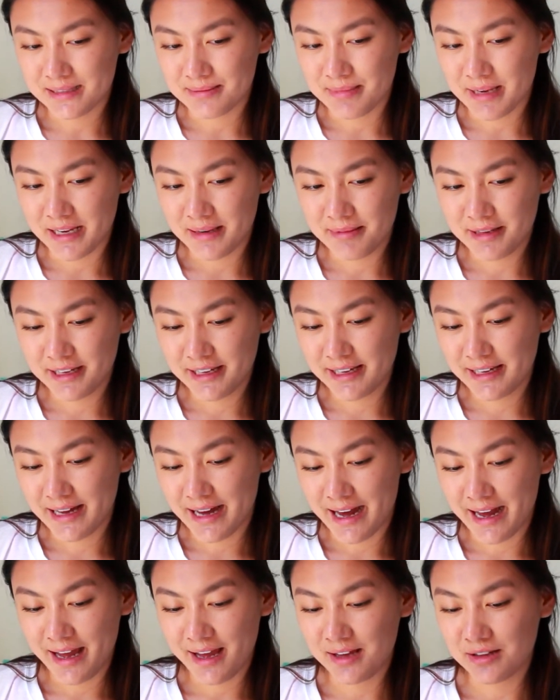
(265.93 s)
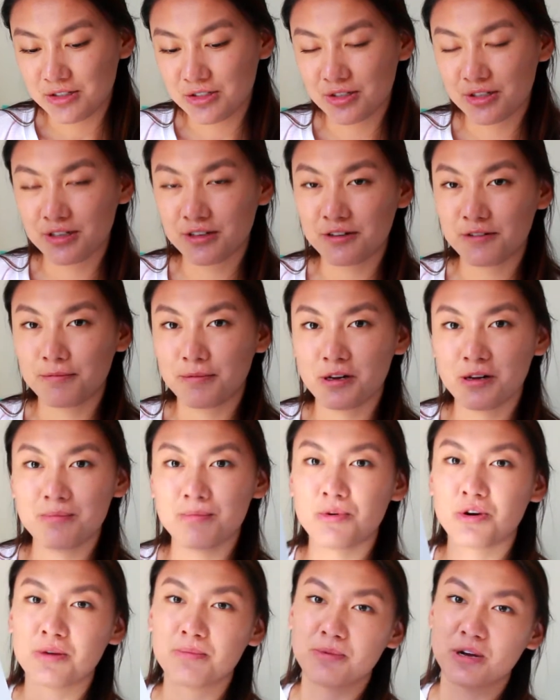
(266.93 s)
Maybe I should have put
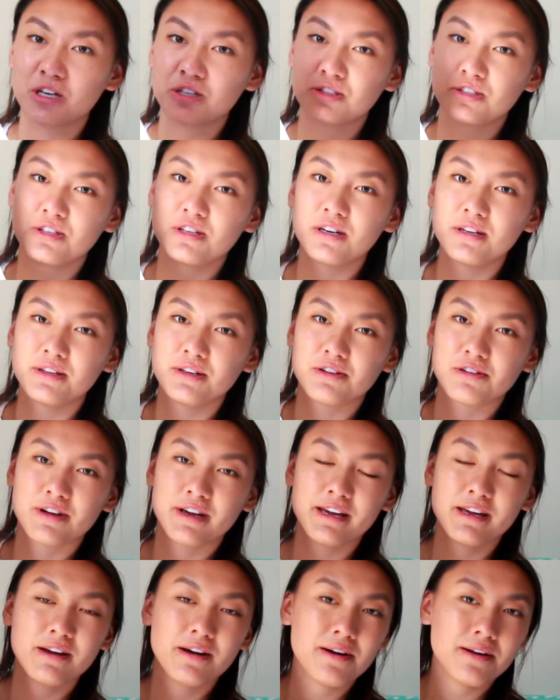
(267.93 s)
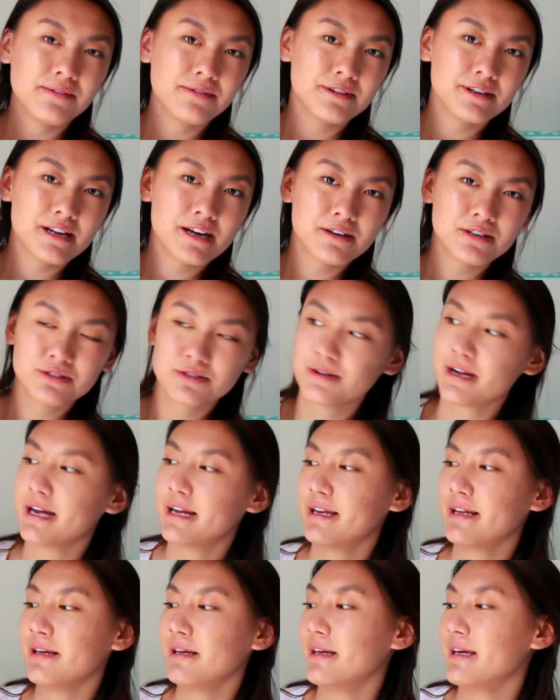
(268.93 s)
more pressure on the crayon when I was
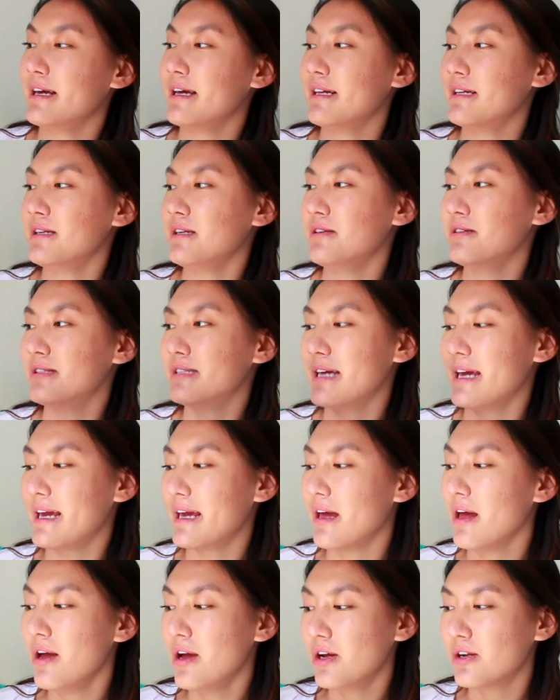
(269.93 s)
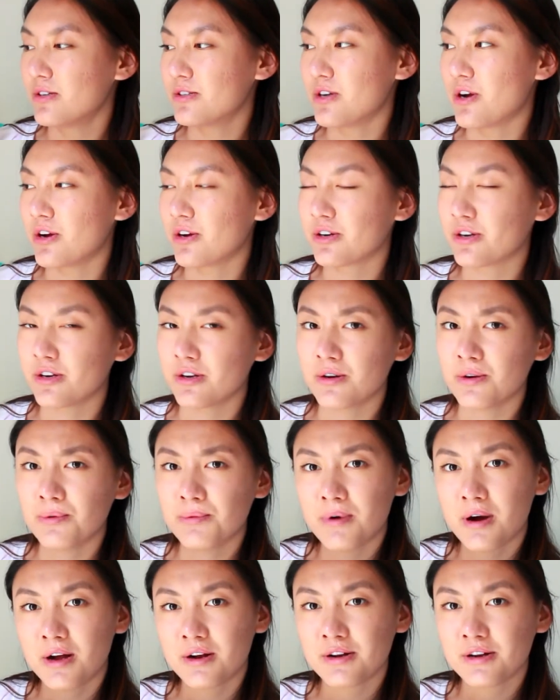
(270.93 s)
writing and used a darker
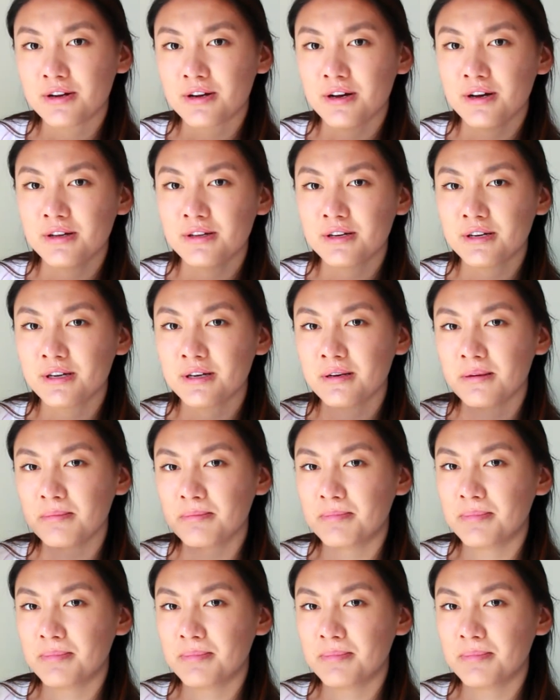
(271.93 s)
watercolor,